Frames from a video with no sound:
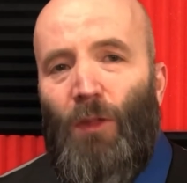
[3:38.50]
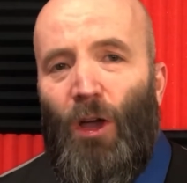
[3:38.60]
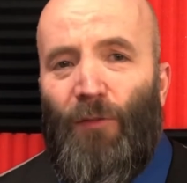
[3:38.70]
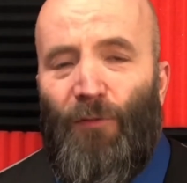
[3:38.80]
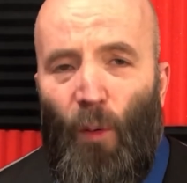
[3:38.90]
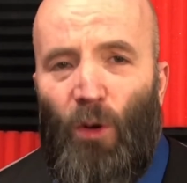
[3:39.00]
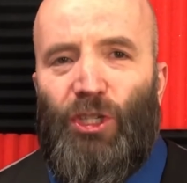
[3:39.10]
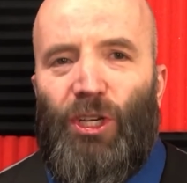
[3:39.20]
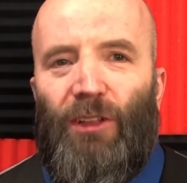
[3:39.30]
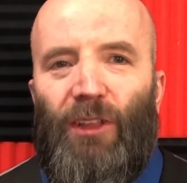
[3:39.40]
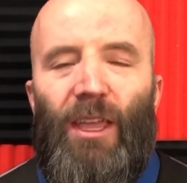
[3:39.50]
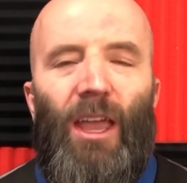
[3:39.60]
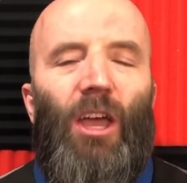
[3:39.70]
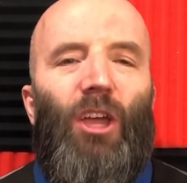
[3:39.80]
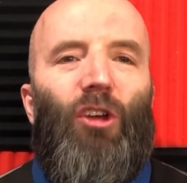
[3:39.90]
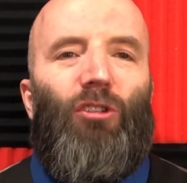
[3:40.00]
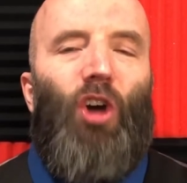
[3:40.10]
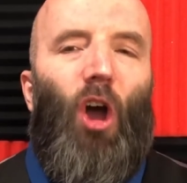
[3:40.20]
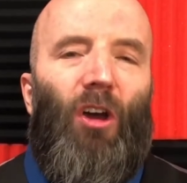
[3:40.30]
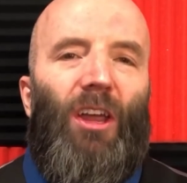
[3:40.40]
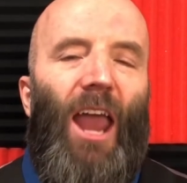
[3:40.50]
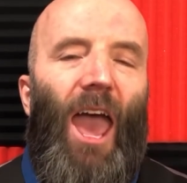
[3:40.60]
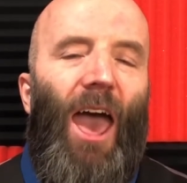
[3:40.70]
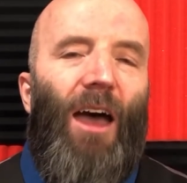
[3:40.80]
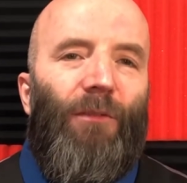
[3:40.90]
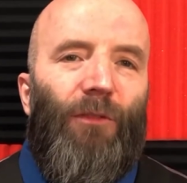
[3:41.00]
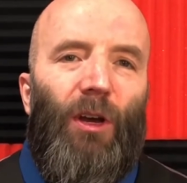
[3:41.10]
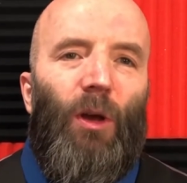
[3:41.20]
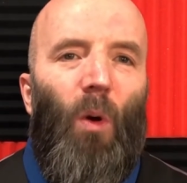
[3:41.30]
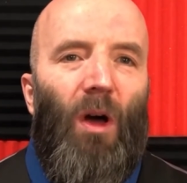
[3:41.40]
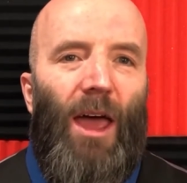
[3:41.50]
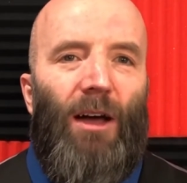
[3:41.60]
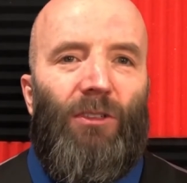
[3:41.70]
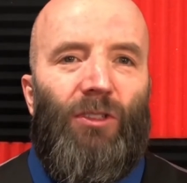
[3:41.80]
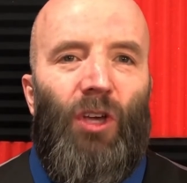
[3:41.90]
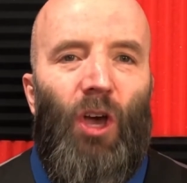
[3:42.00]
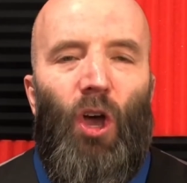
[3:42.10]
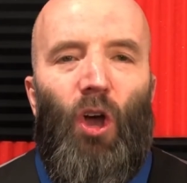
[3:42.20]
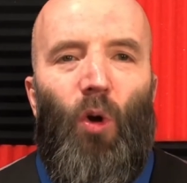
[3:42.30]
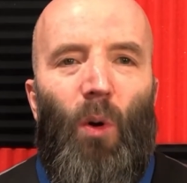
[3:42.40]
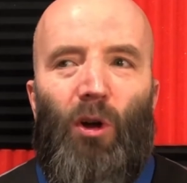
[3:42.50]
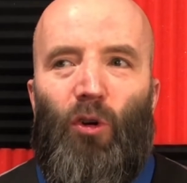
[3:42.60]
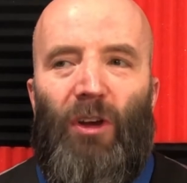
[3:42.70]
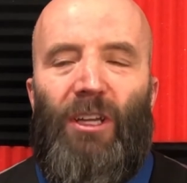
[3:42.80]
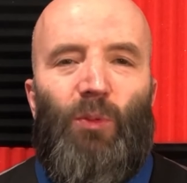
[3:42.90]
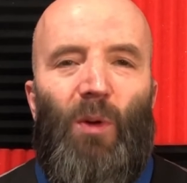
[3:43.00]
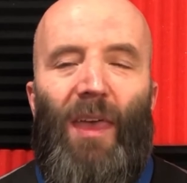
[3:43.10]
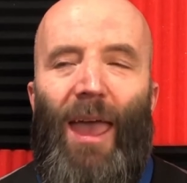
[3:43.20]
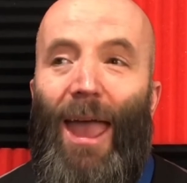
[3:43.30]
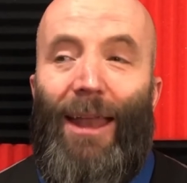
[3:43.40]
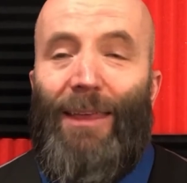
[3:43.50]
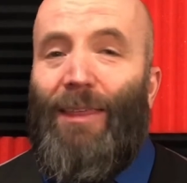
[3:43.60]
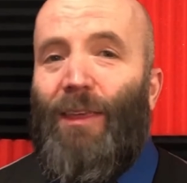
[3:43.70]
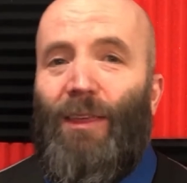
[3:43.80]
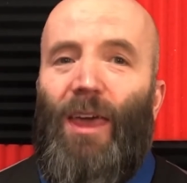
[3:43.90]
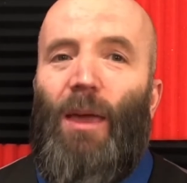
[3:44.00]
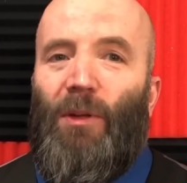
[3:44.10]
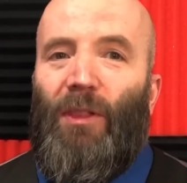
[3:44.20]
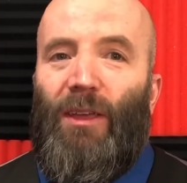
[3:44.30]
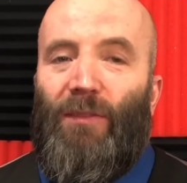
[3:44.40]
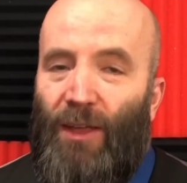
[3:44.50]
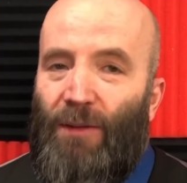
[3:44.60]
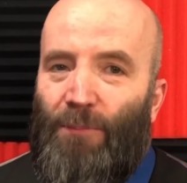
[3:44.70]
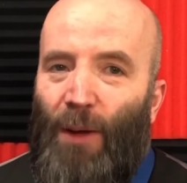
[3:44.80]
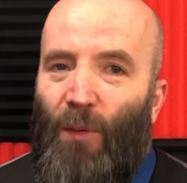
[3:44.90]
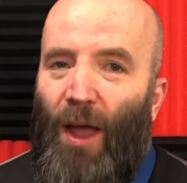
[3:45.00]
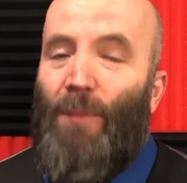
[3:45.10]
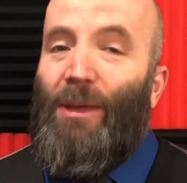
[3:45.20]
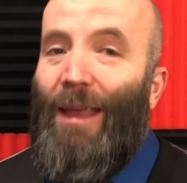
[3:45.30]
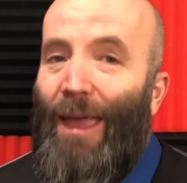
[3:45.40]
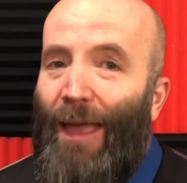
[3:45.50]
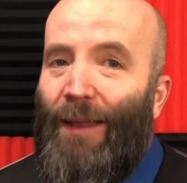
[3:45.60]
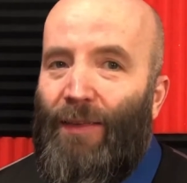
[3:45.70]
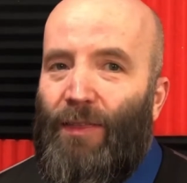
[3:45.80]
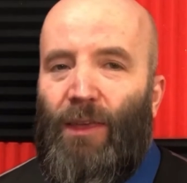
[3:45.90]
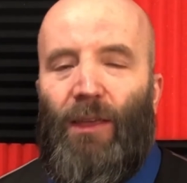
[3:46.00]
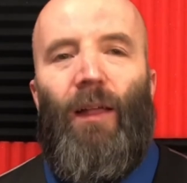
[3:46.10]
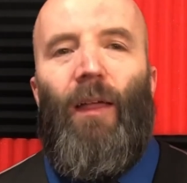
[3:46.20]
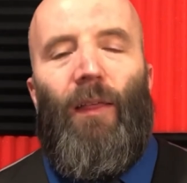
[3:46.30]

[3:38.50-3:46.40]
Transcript: Unfortunately, you're tarring everyone else who agrees with anything they believe. And by the way, I mean anything.